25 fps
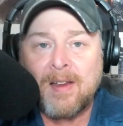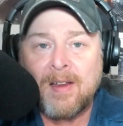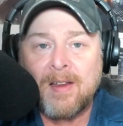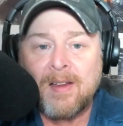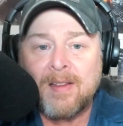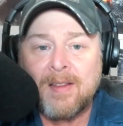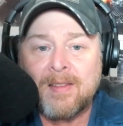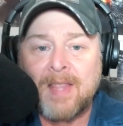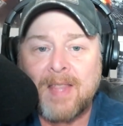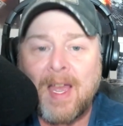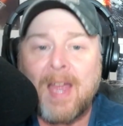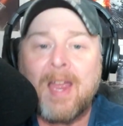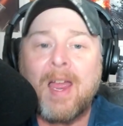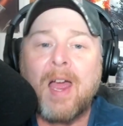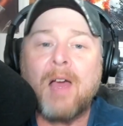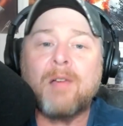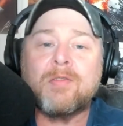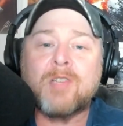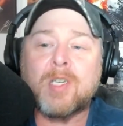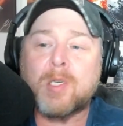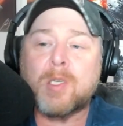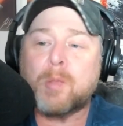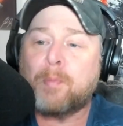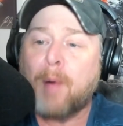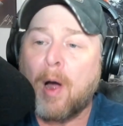they have
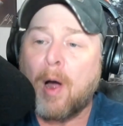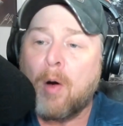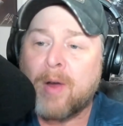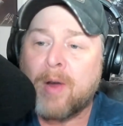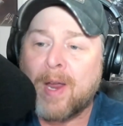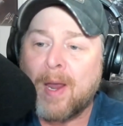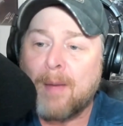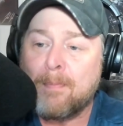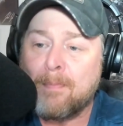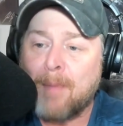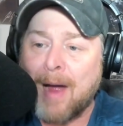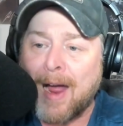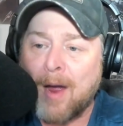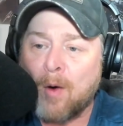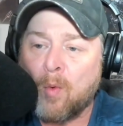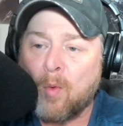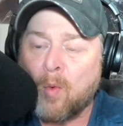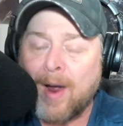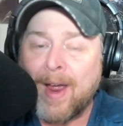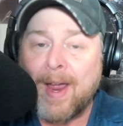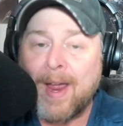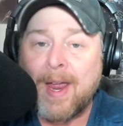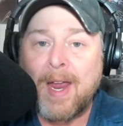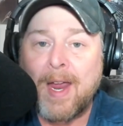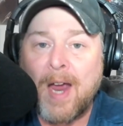spoken by
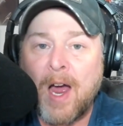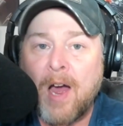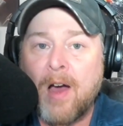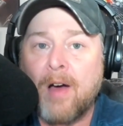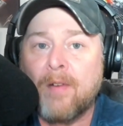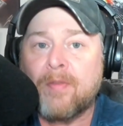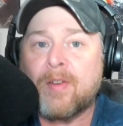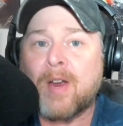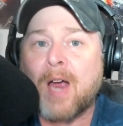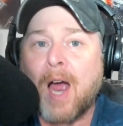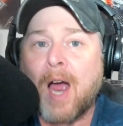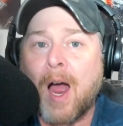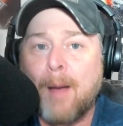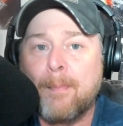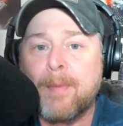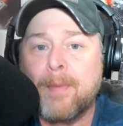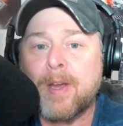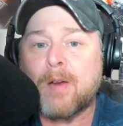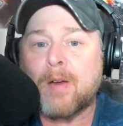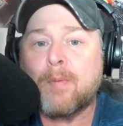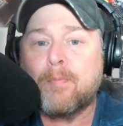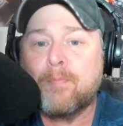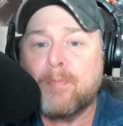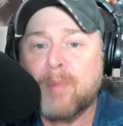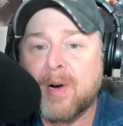way of comic
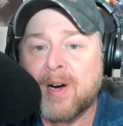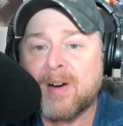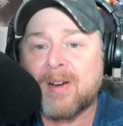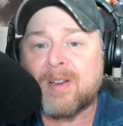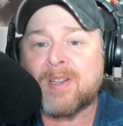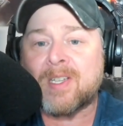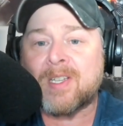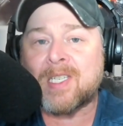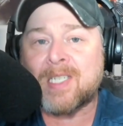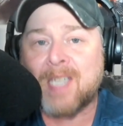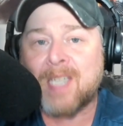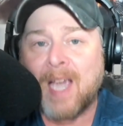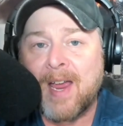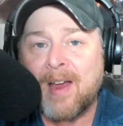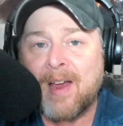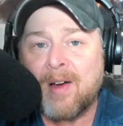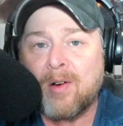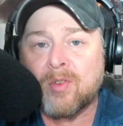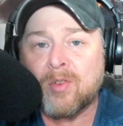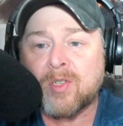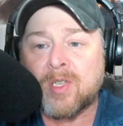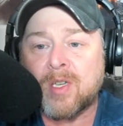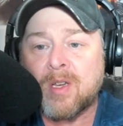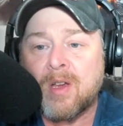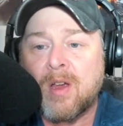book sales.